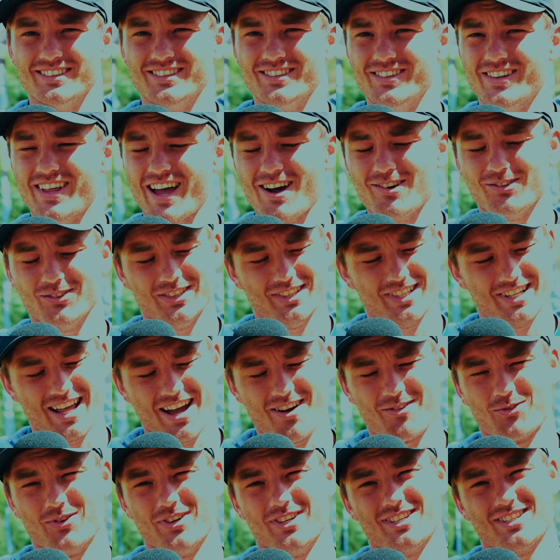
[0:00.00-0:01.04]
Dude, that
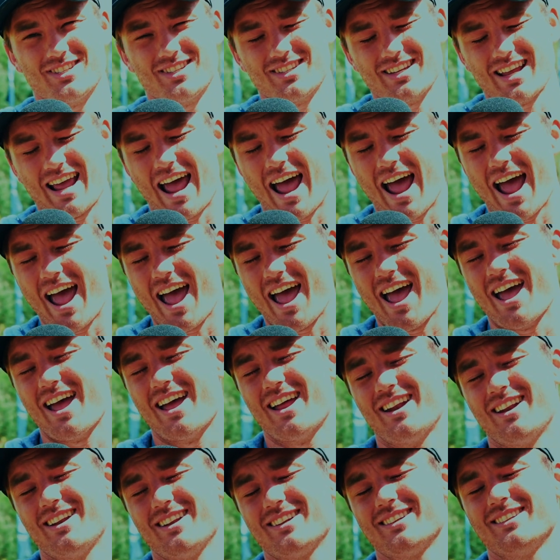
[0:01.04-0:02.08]
one's
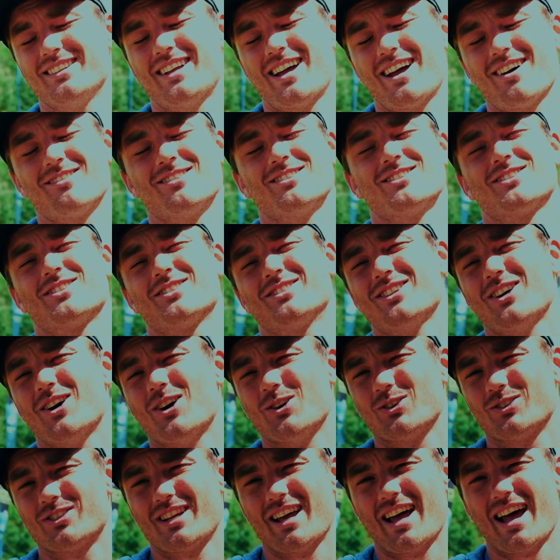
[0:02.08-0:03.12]
sad. That one's
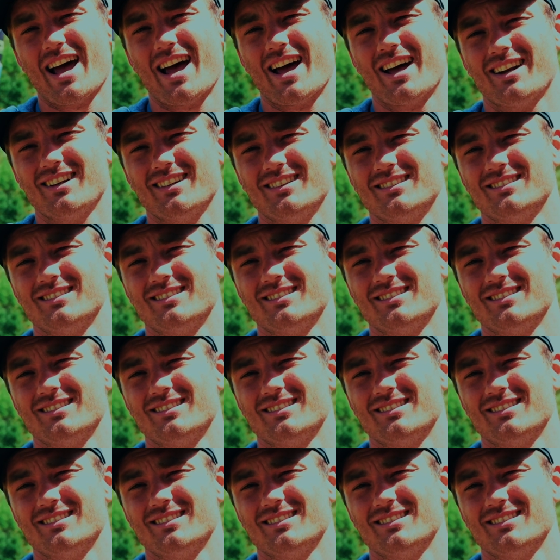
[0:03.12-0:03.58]
so sad.